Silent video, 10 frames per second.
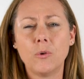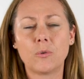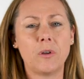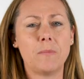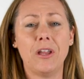
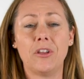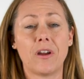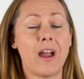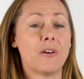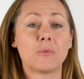who's going to be in
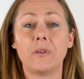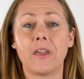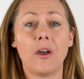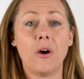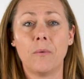your house when
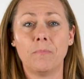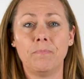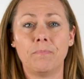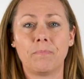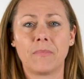you get home,